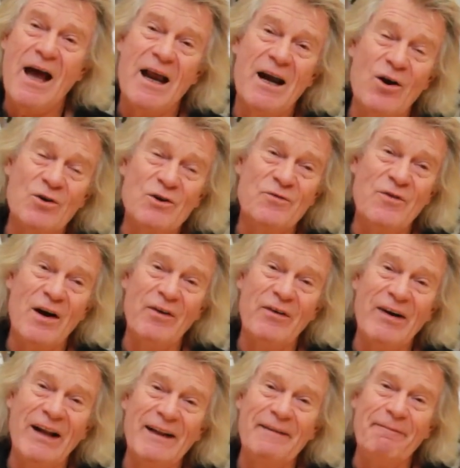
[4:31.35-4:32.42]
It looks very
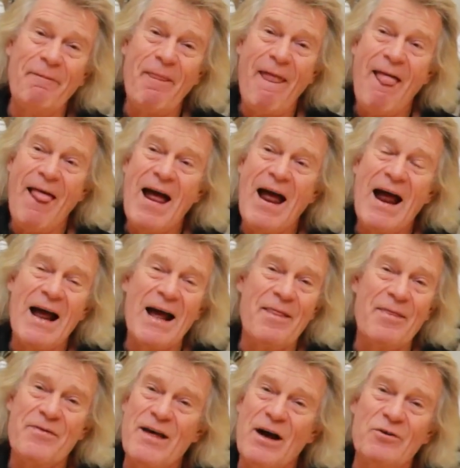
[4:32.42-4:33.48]
well, and
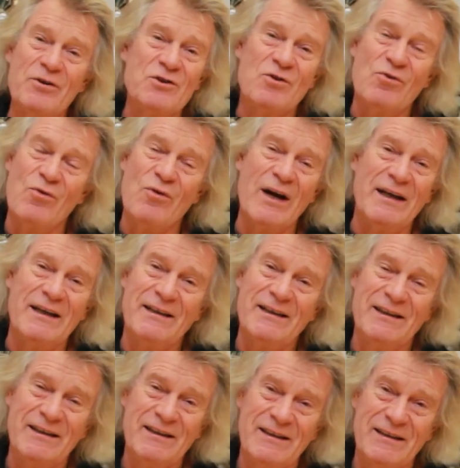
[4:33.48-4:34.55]
the sound is
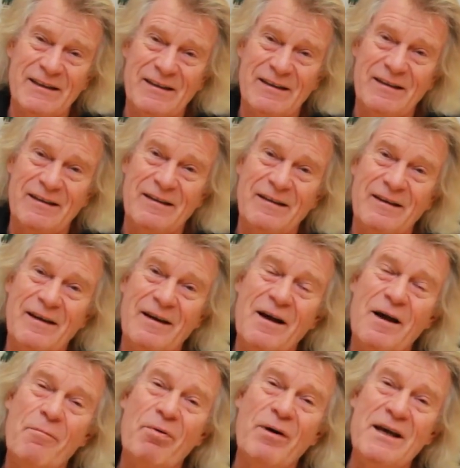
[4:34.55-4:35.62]
great.
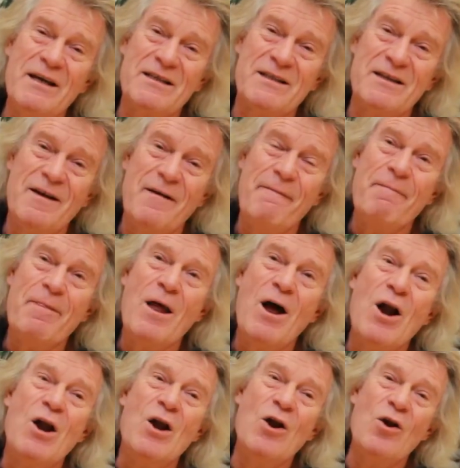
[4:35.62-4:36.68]
Please
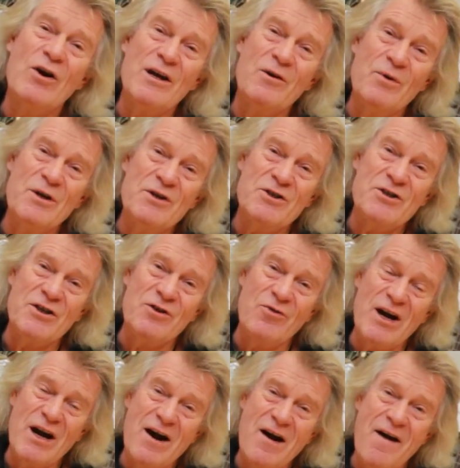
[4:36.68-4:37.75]
look at Vintage and
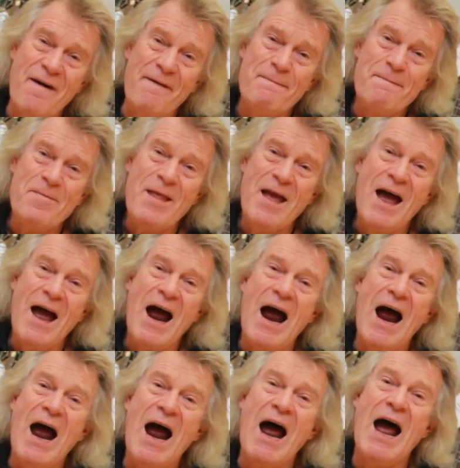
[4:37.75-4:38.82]
Rare,
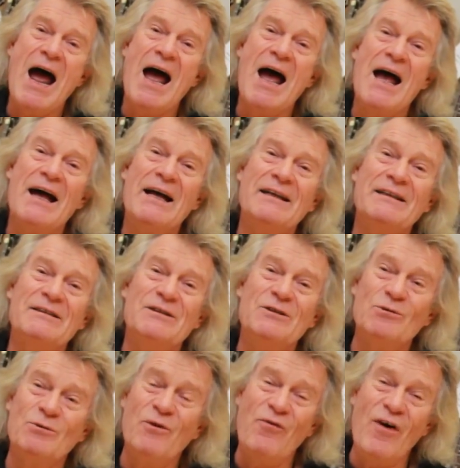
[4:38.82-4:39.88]
and
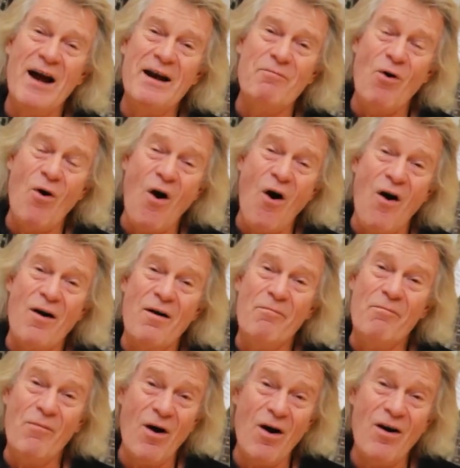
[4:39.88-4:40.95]
you will find more
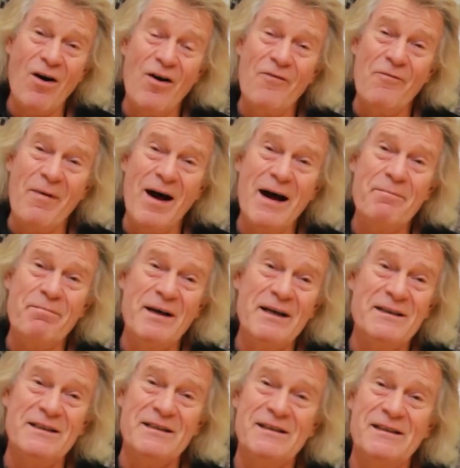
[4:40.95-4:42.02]
of my
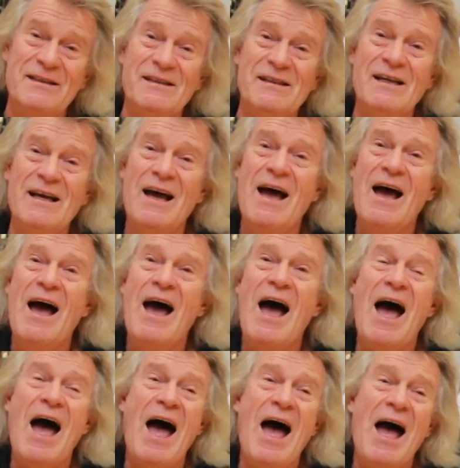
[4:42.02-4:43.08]
basses,
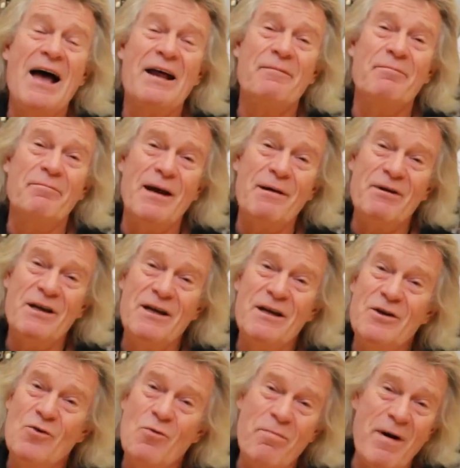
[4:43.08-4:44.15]
and
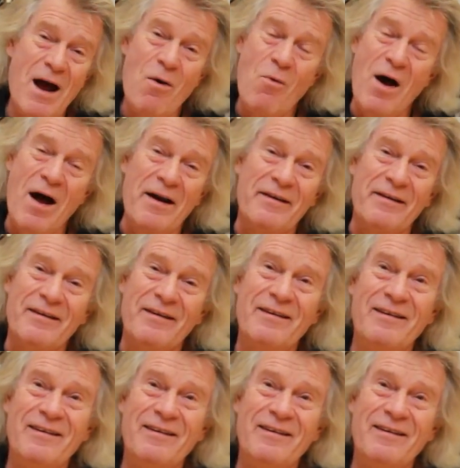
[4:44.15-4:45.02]
maybe you'll buy one.